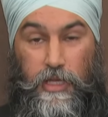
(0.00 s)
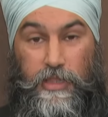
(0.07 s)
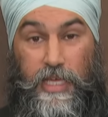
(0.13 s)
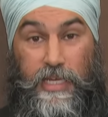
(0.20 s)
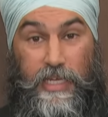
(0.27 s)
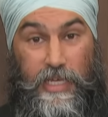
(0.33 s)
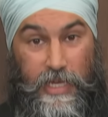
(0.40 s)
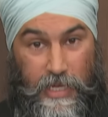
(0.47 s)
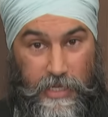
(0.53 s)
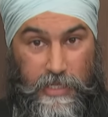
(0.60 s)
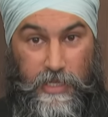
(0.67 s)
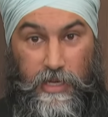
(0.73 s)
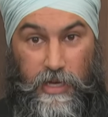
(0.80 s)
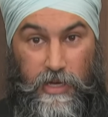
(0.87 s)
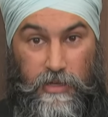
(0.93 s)
that
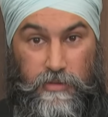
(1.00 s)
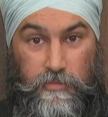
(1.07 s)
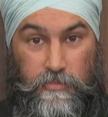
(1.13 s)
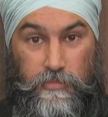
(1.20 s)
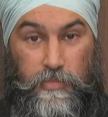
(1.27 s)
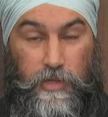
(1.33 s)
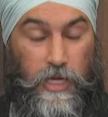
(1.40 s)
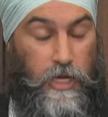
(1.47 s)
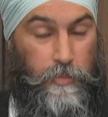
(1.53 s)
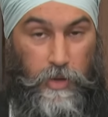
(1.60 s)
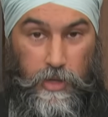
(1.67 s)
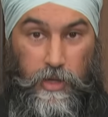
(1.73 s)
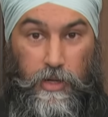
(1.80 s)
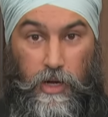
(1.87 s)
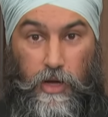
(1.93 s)
India,
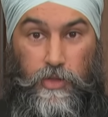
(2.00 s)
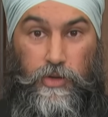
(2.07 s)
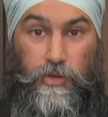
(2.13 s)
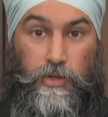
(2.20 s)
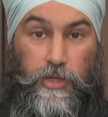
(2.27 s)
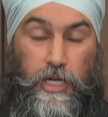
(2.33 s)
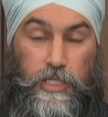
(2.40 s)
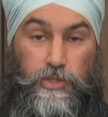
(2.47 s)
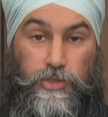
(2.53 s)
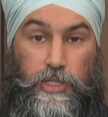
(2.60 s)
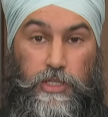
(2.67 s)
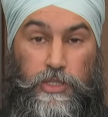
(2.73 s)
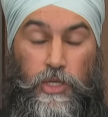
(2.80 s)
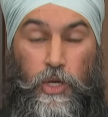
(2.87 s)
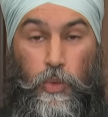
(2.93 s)
among other
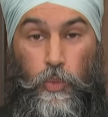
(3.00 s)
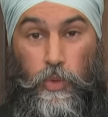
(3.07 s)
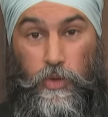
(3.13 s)
countries, were